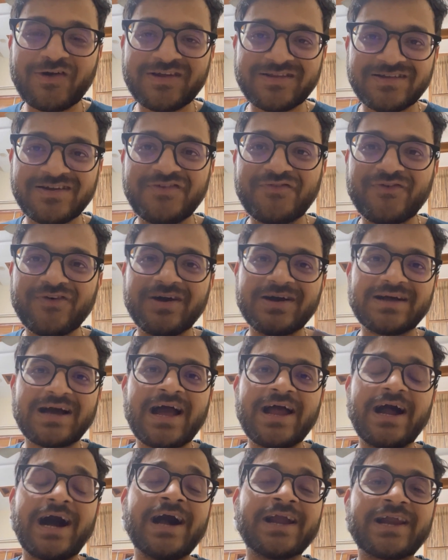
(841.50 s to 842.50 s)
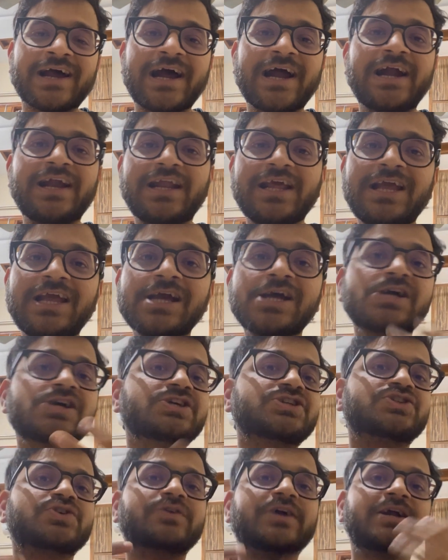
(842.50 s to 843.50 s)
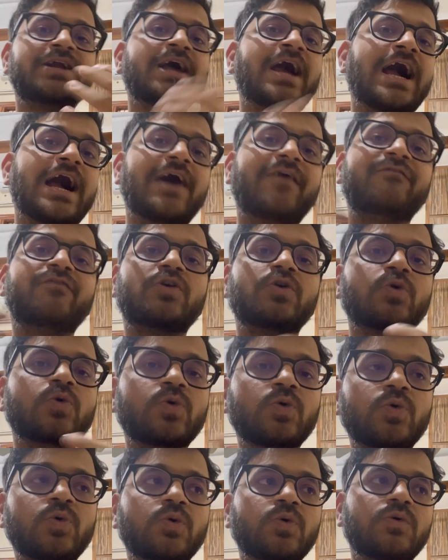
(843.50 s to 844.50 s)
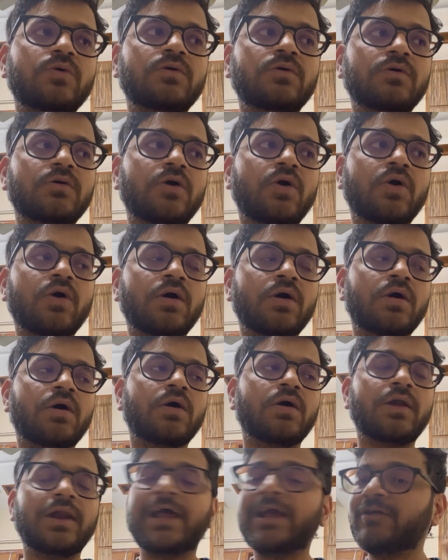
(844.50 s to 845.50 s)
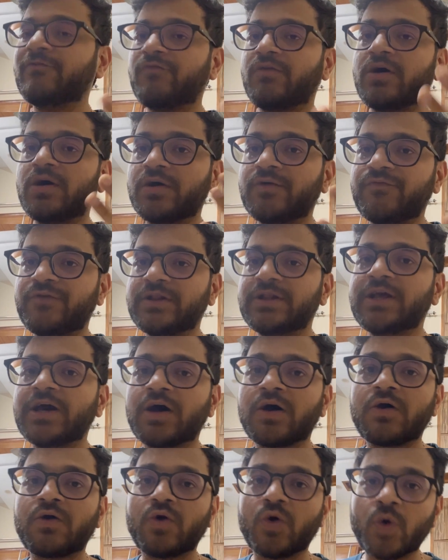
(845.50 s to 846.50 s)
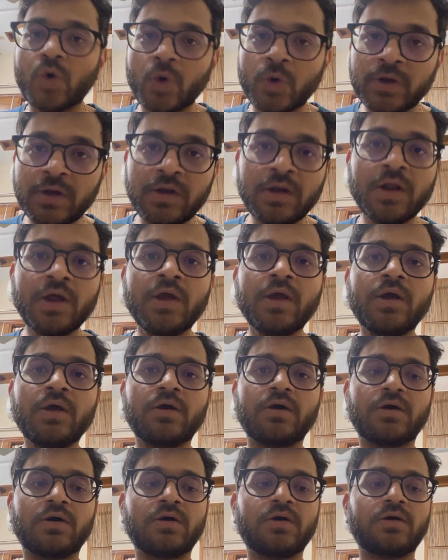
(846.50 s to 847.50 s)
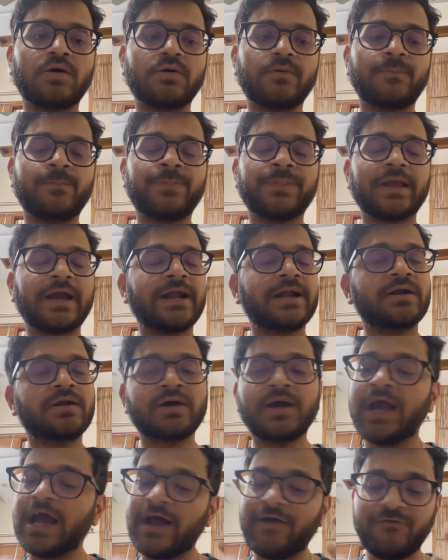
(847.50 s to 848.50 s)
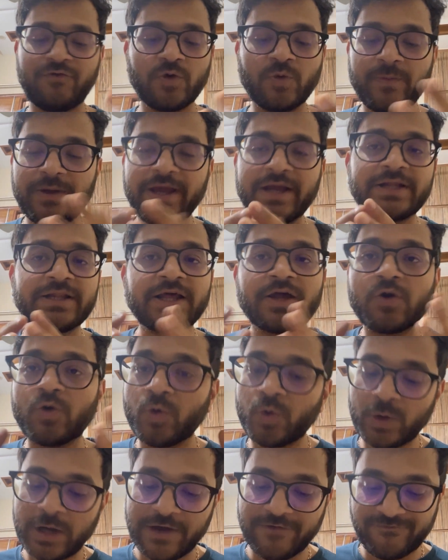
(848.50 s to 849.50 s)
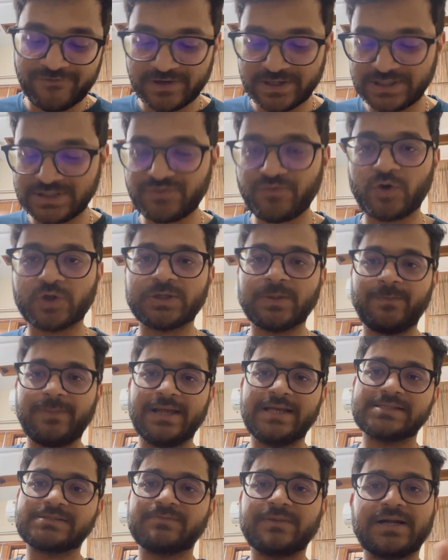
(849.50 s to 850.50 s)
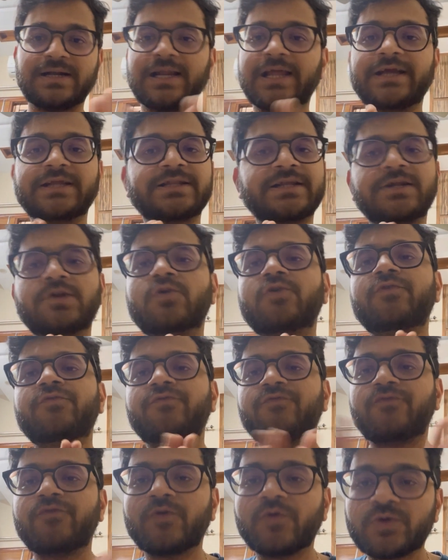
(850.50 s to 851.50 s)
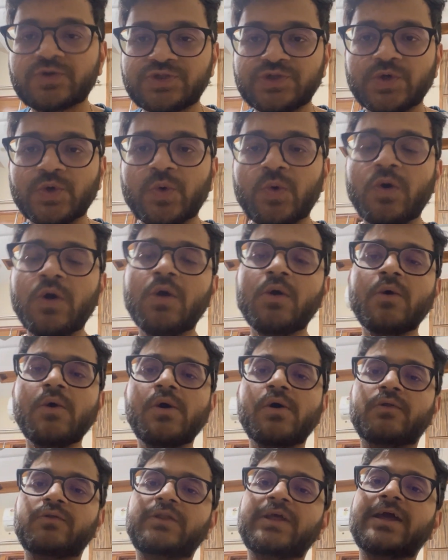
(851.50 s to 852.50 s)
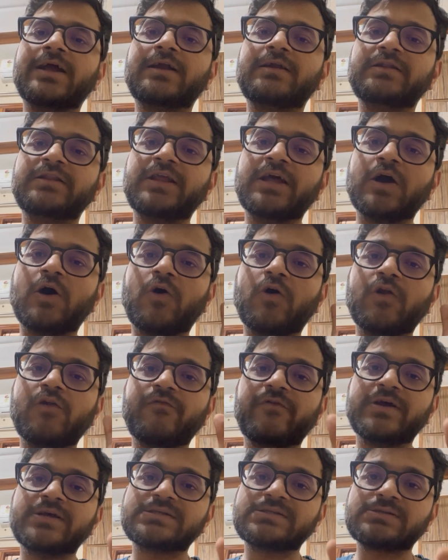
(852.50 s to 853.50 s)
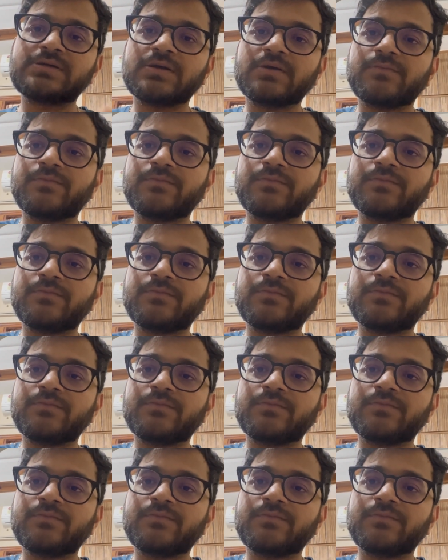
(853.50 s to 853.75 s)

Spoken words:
doesn't work. An IIT student have to work with their own and have to make their own efforts for the placement. Like they don't force you. They always